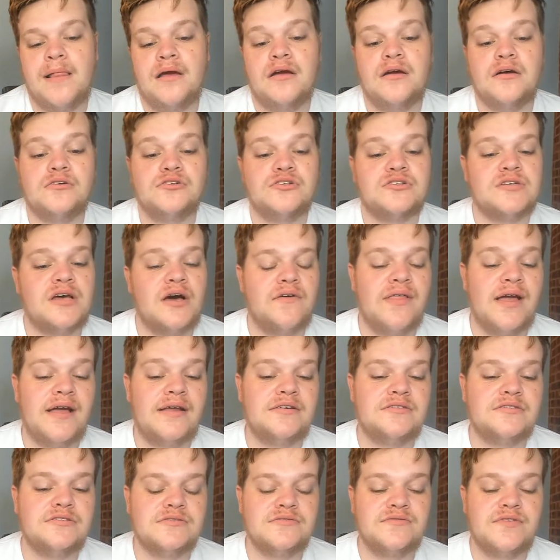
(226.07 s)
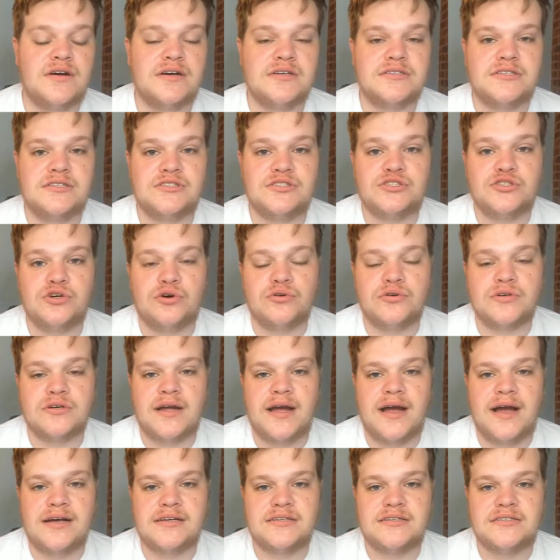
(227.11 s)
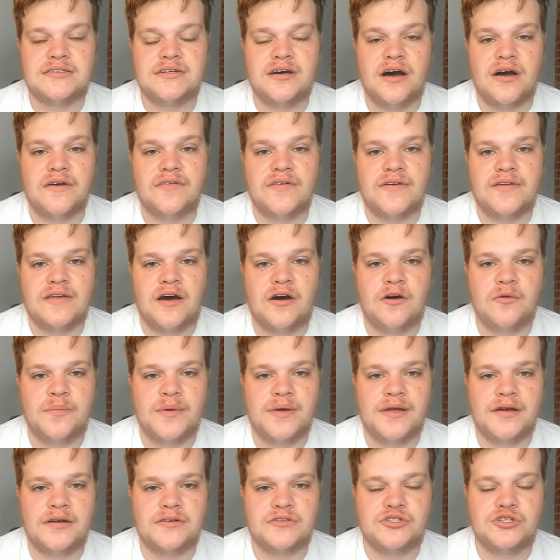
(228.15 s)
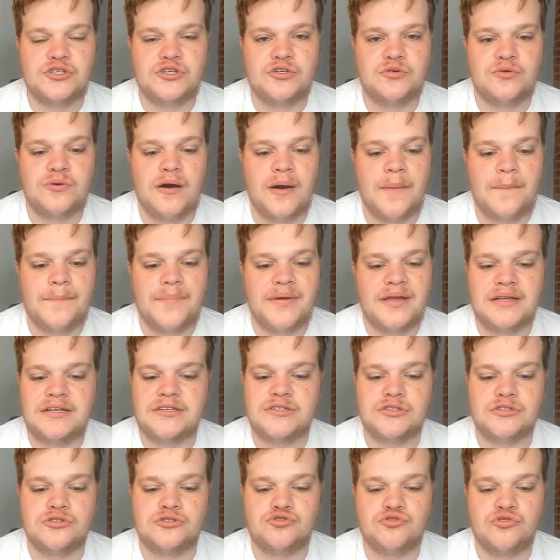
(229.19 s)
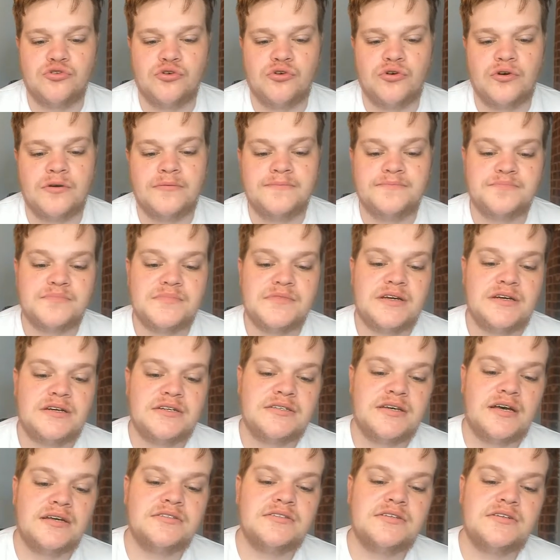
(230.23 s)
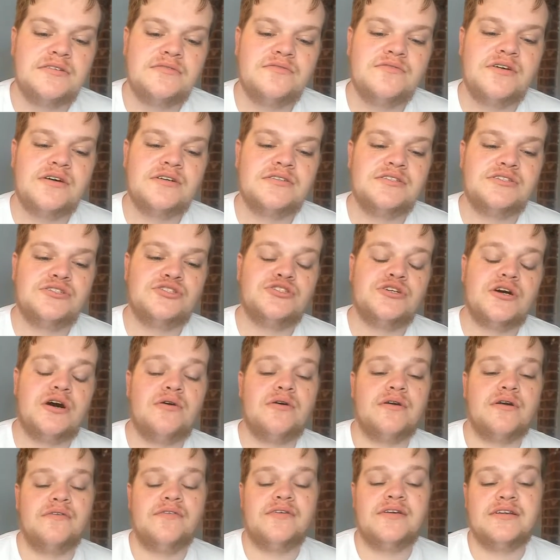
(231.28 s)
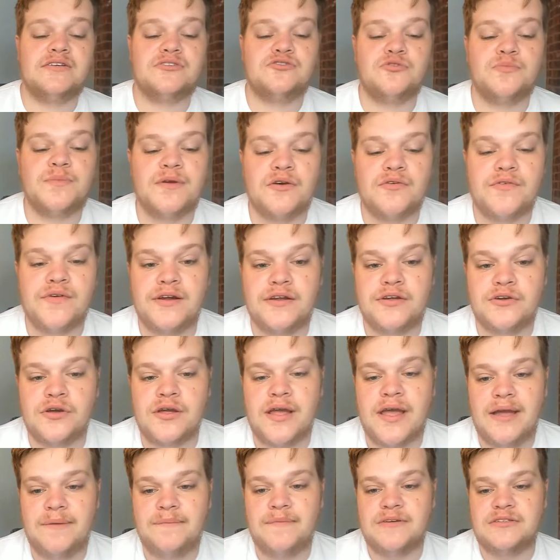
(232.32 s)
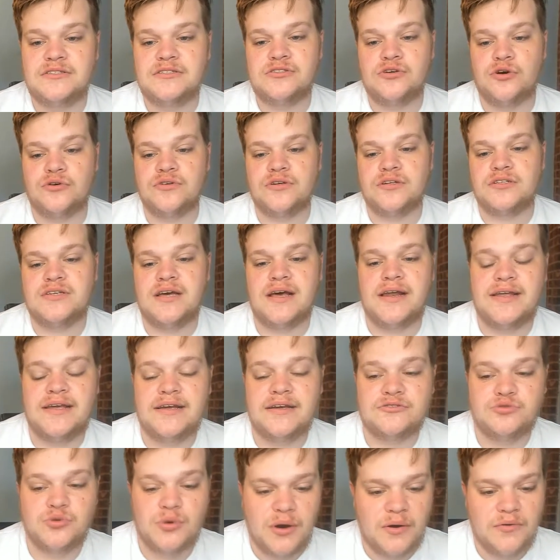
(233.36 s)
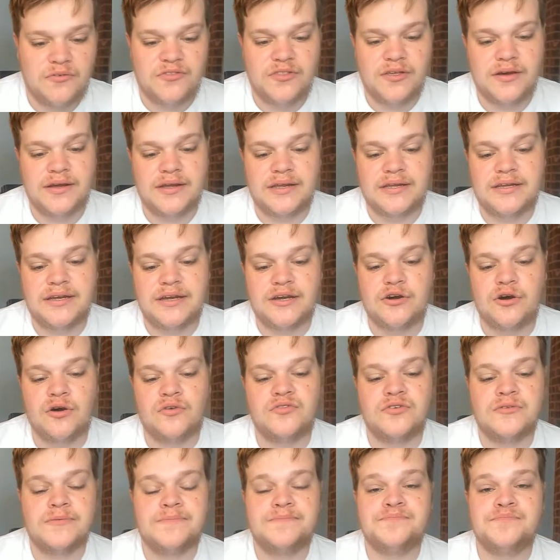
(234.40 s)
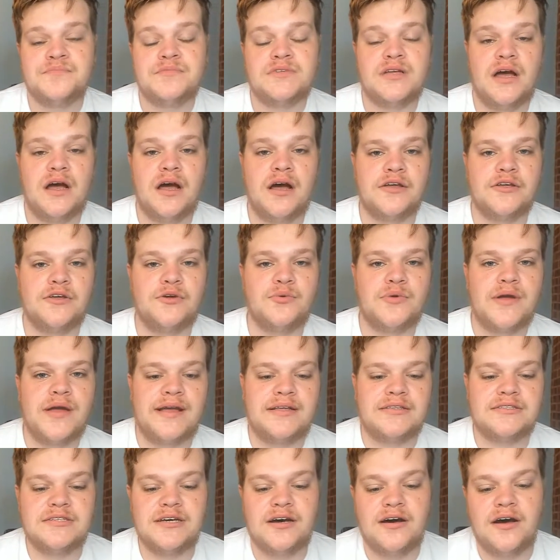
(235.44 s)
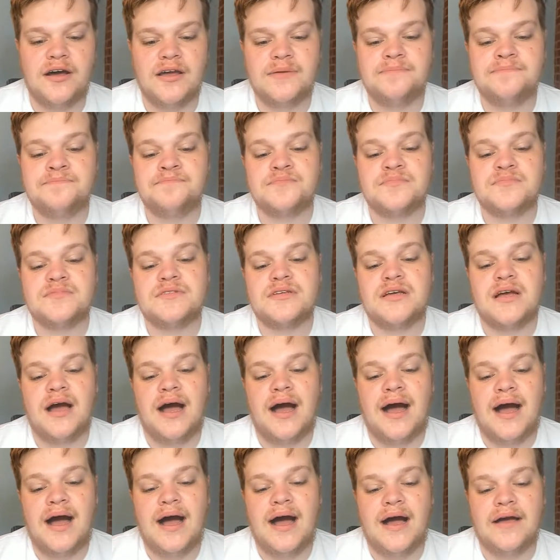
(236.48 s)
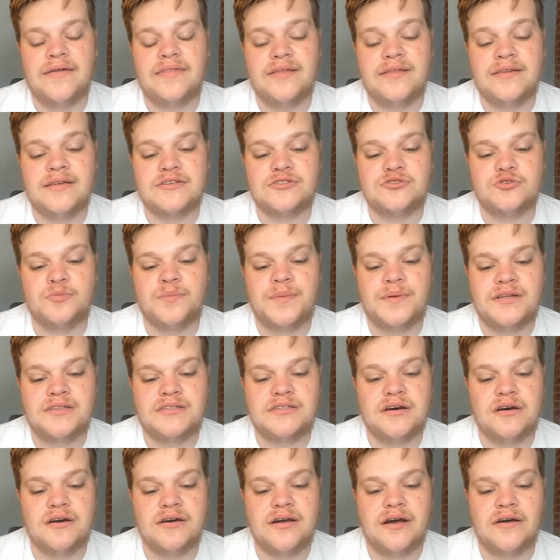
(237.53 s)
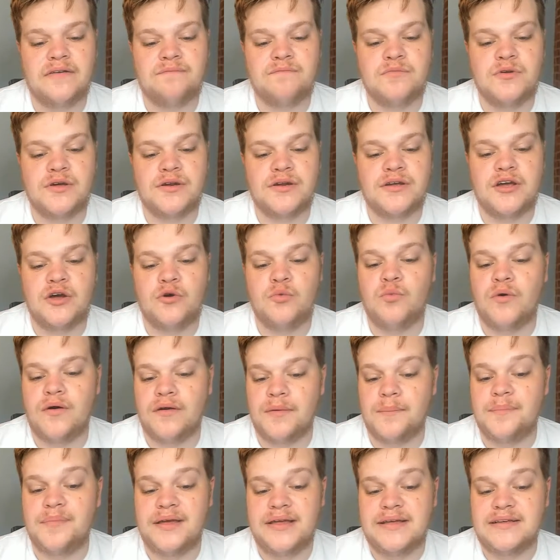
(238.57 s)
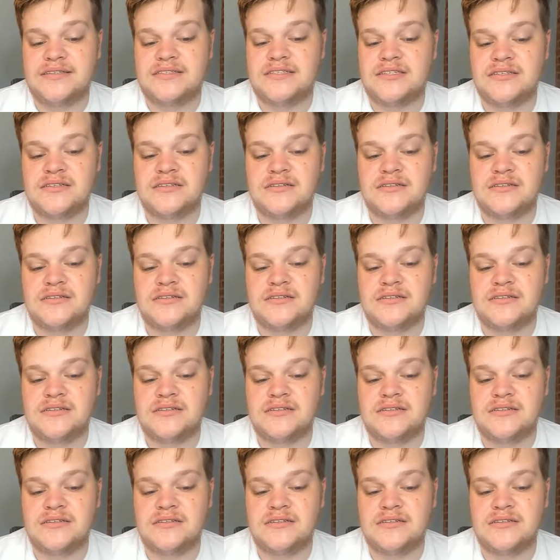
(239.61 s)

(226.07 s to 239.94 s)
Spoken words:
Southend versus Doncaster, I think that will be a 2-apiece draw. Sunderland versus Charlton, I think this will be a really good game. This is on telly at 12:30 kickoff UK time. I think this will be tight. I'm going to go 1 apiece.